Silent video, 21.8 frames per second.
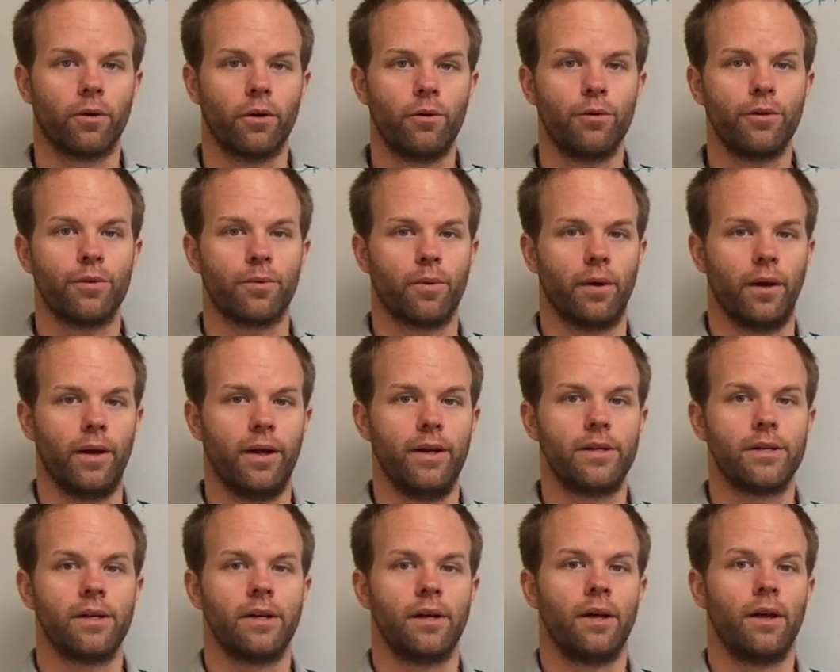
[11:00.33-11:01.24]
growth
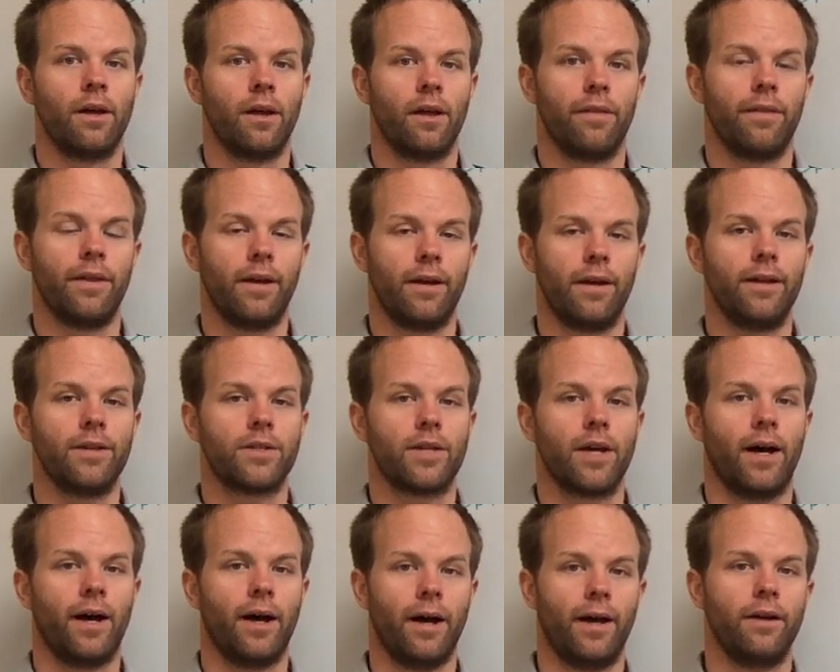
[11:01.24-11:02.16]
rate that
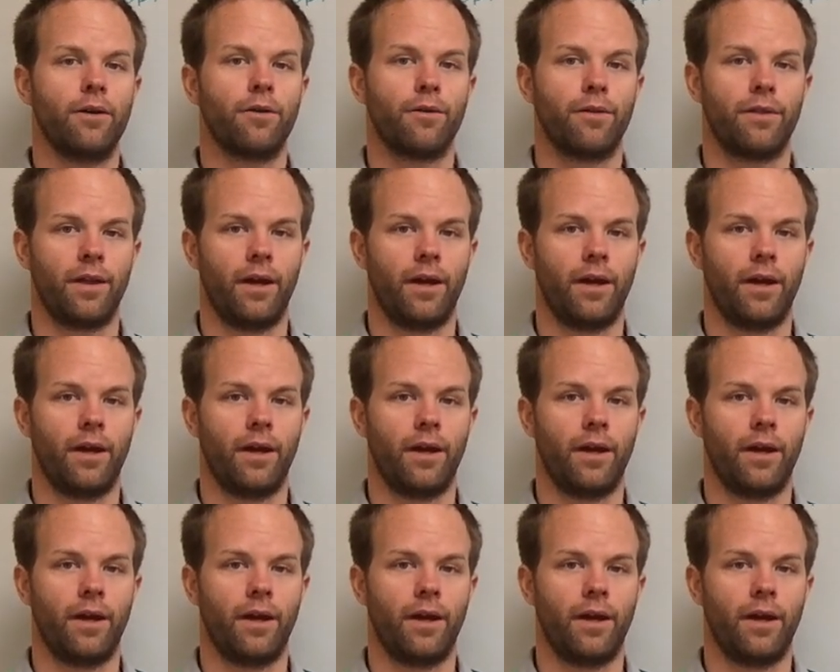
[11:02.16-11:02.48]
is higher